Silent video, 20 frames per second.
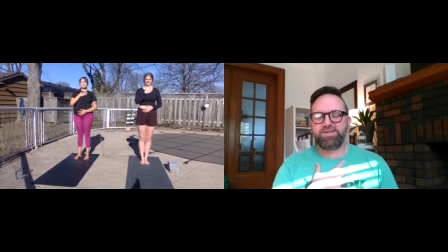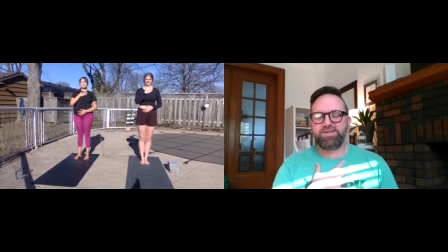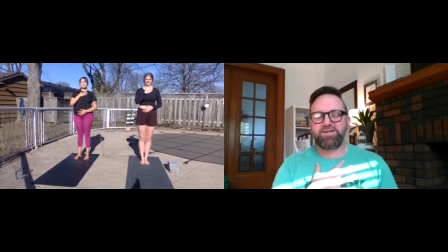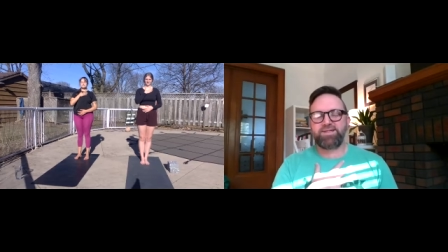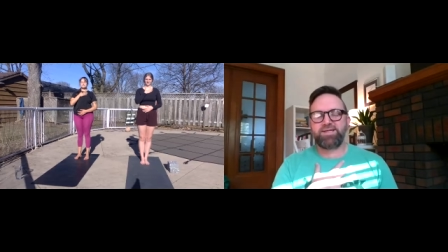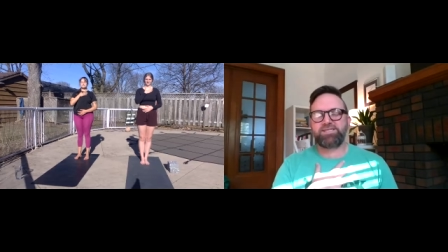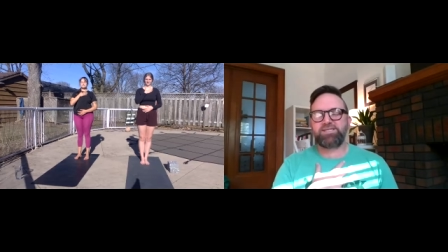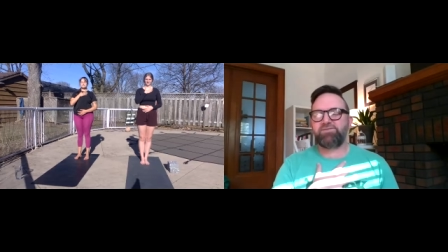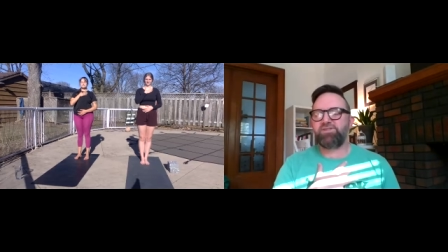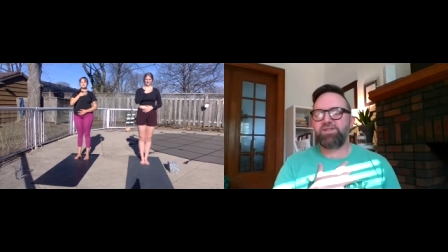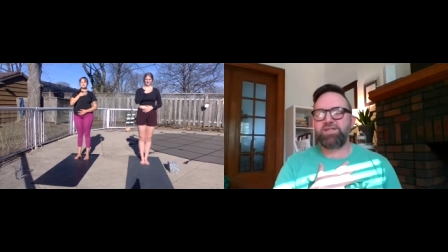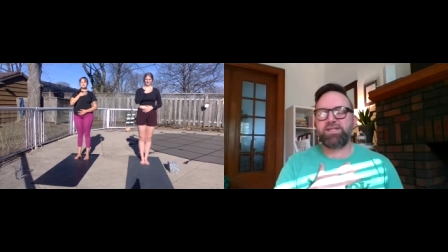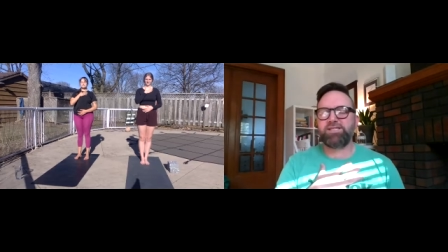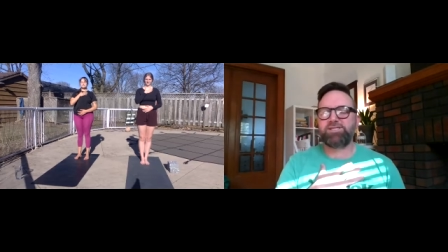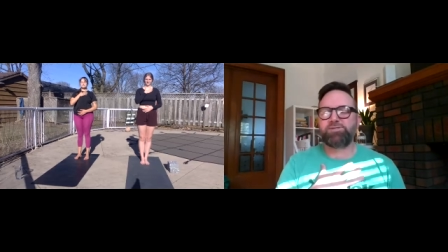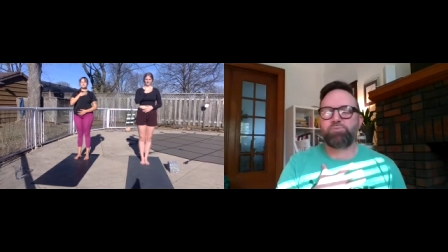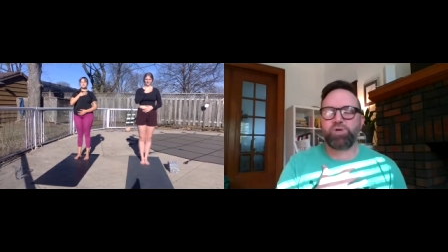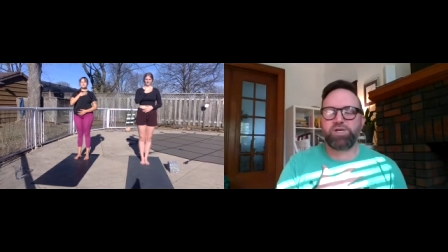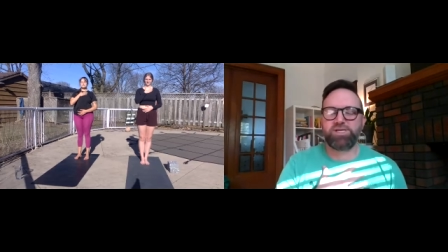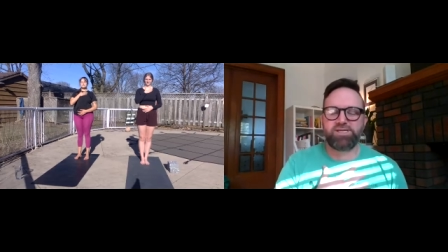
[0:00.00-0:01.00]
Collectively,
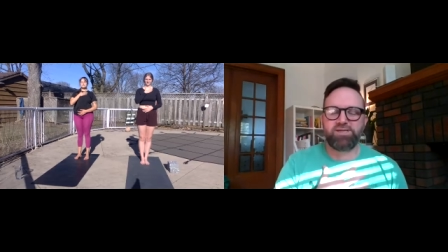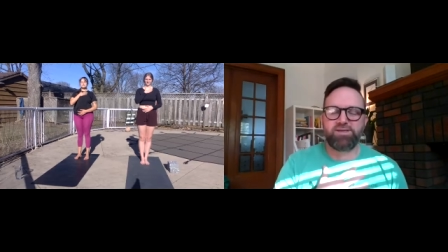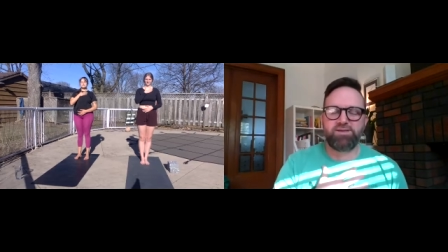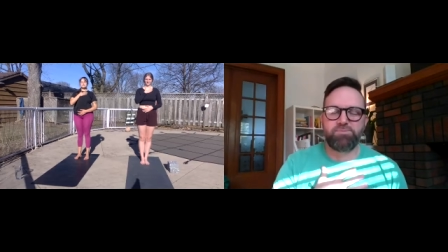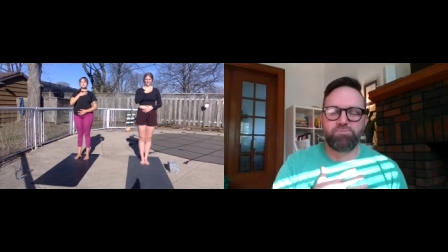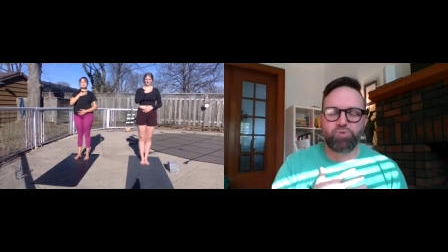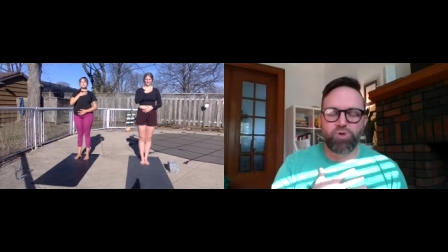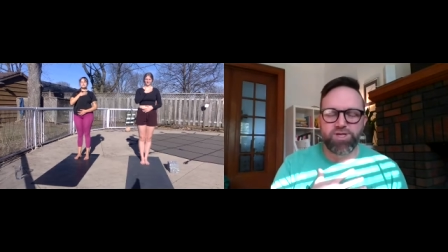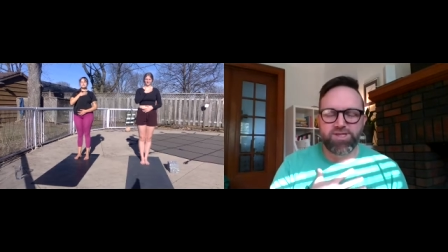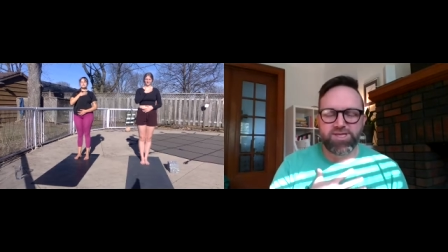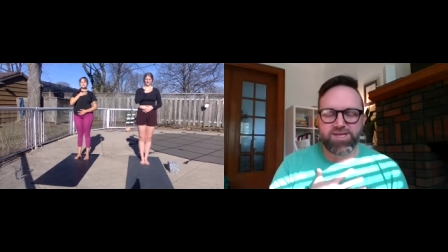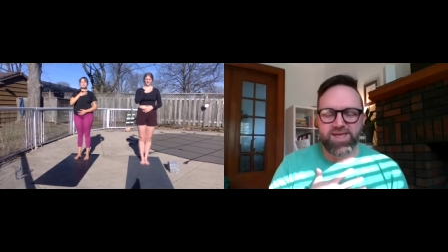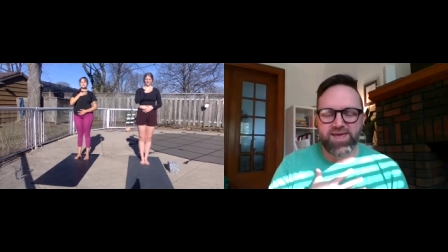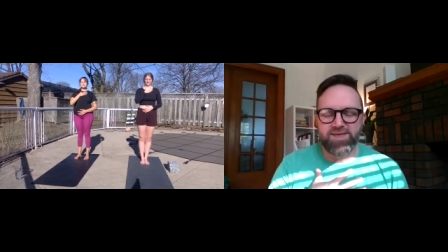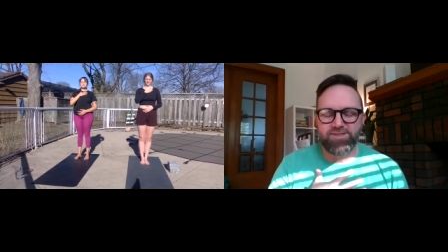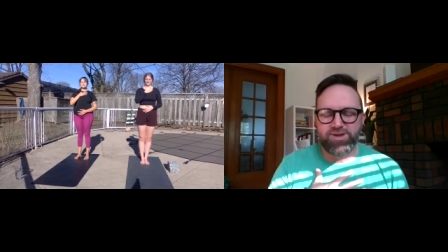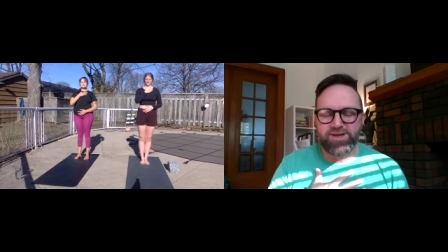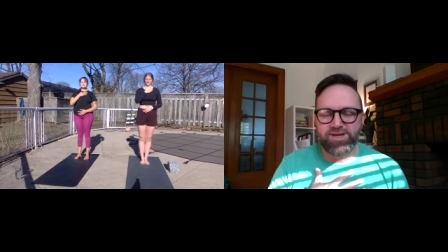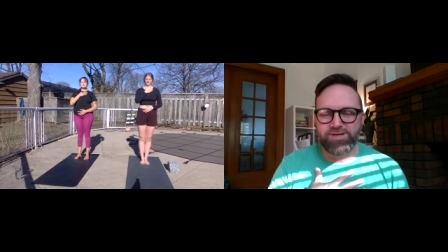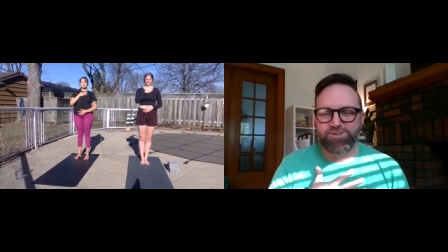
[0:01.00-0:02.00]
let's breathe
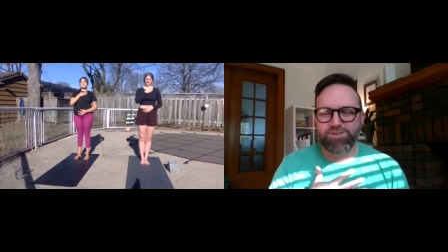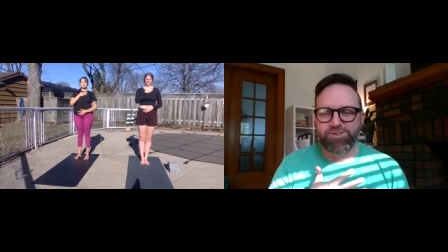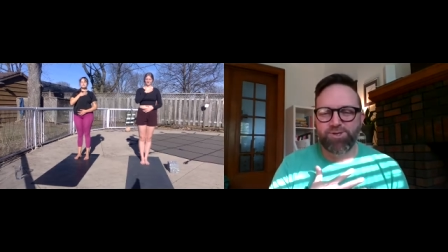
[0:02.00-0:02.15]
together here.